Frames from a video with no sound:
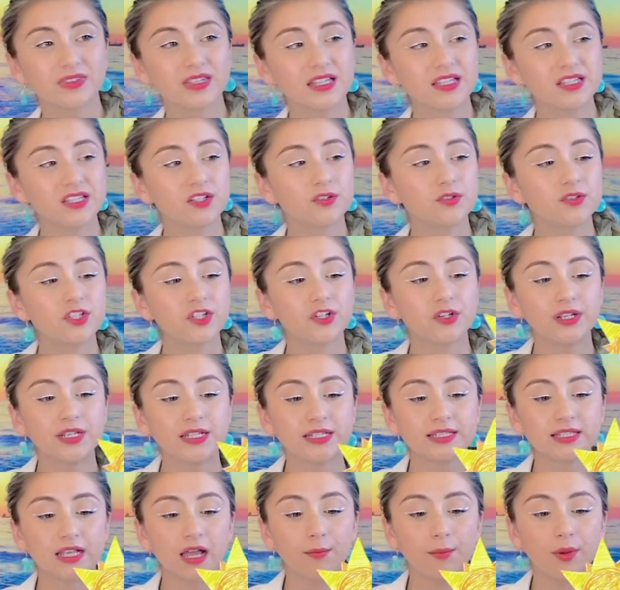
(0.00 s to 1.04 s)
So during
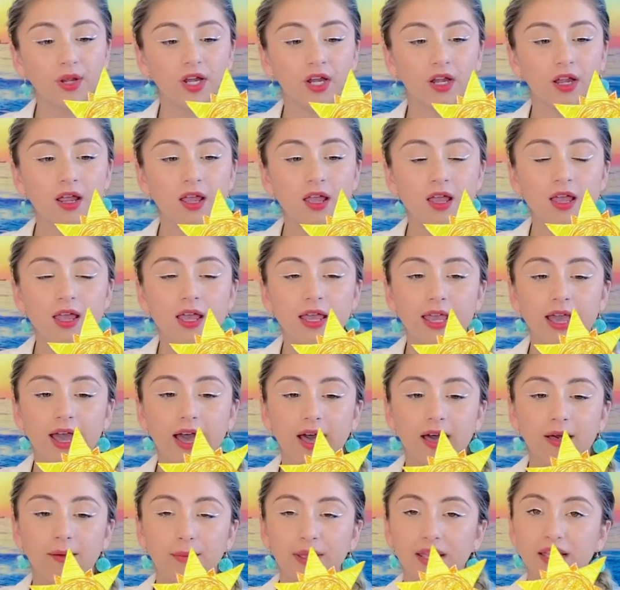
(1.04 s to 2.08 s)
summer,
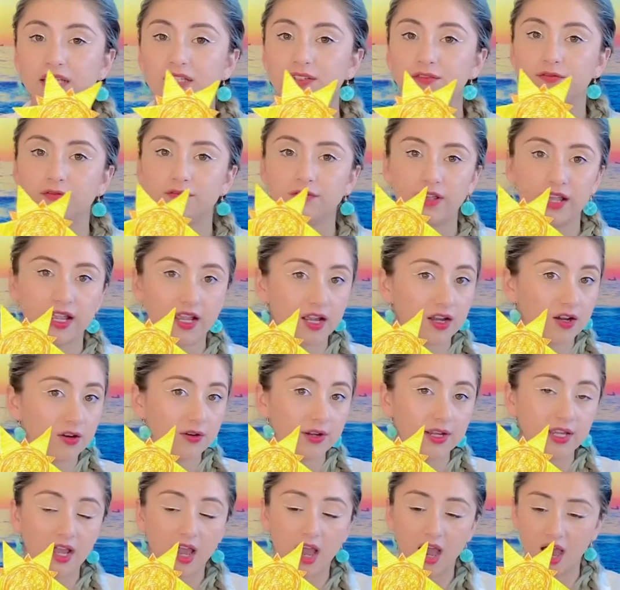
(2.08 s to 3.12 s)
it's
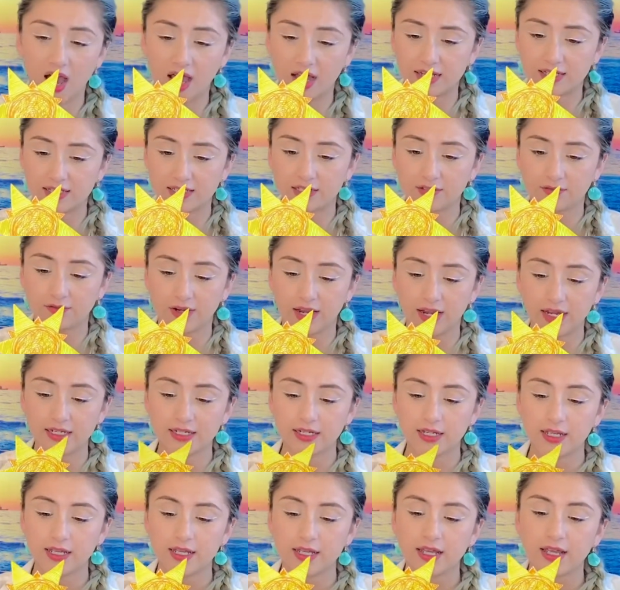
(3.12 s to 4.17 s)
very hot, right?
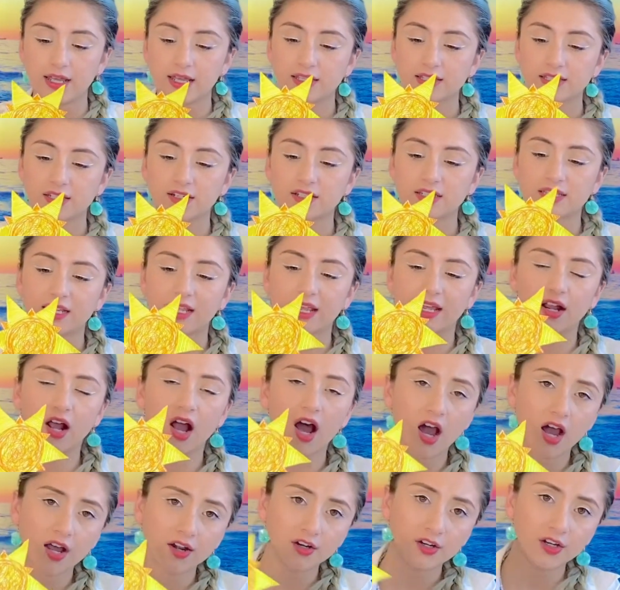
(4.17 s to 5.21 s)
It starts to get
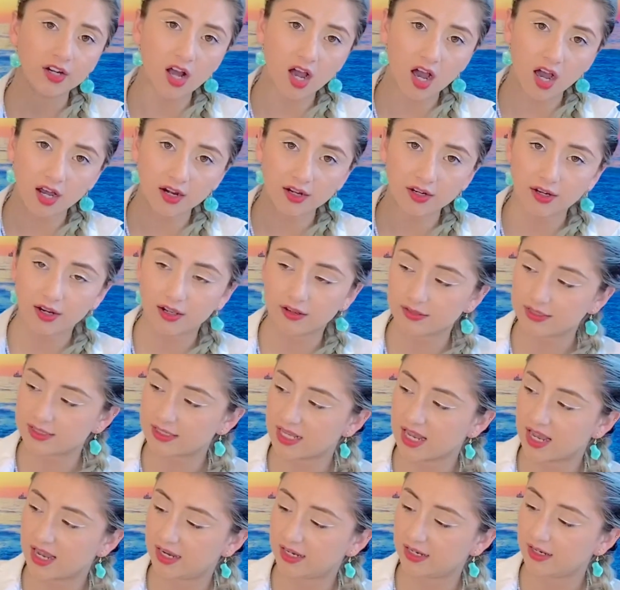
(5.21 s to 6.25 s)
hotter and hotter
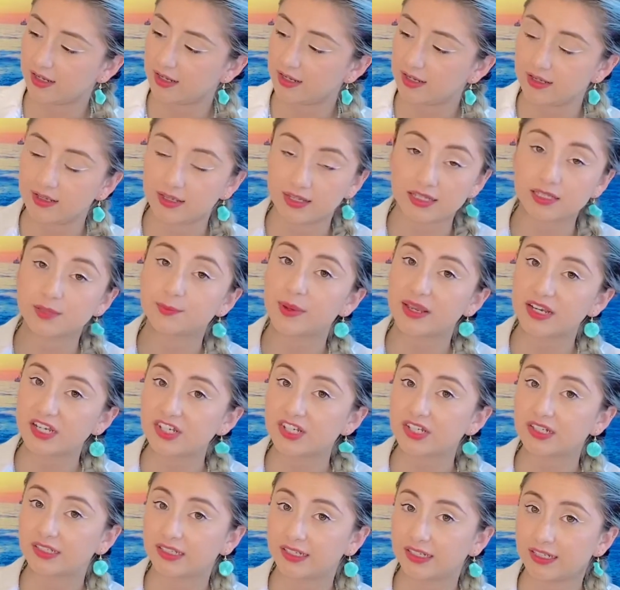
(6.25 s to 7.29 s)
outside,
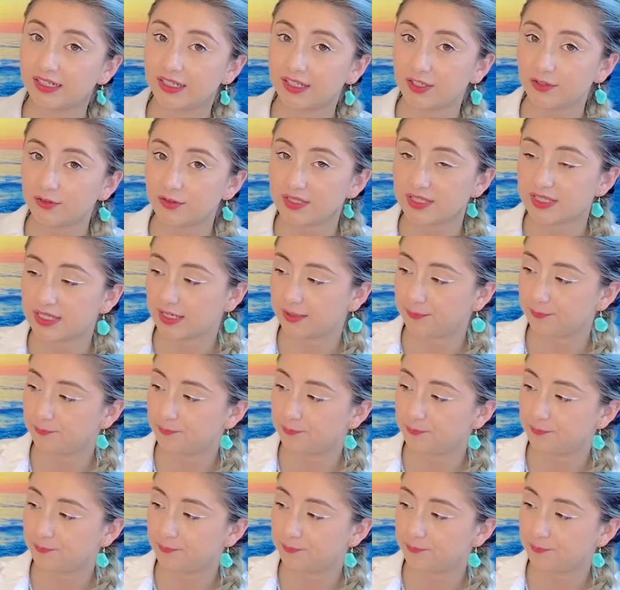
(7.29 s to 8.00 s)
especially in Houston.